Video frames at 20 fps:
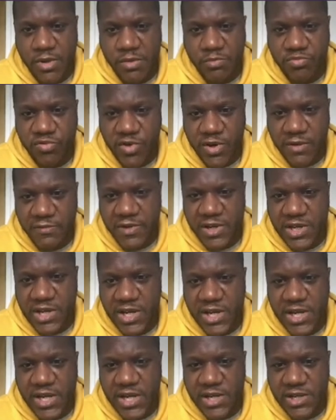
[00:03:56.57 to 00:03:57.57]
Private
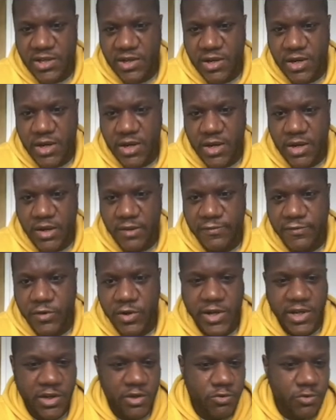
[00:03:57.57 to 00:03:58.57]
keys are
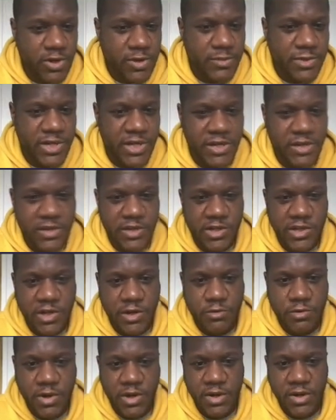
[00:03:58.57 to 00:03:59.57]
fully encrypted and
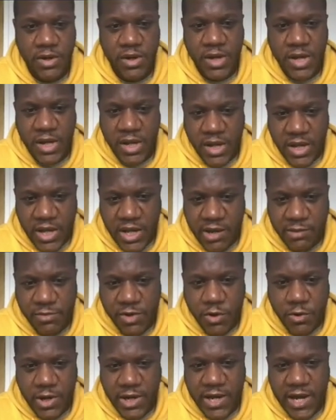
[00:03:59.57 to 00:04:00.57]
so on.
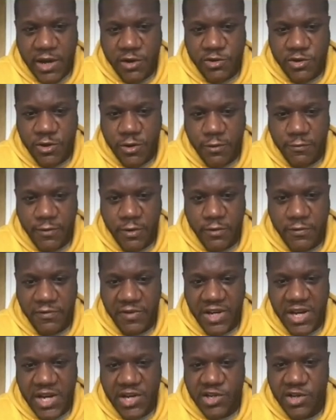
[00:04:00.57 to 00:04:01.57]
No accounts, no
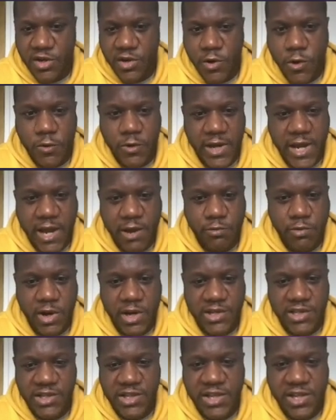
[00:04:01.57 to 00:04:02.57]
verification, no
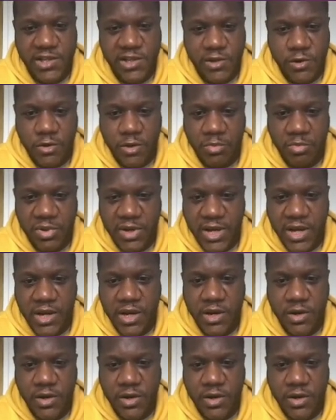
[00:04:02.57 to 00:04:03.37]
KYC, so completely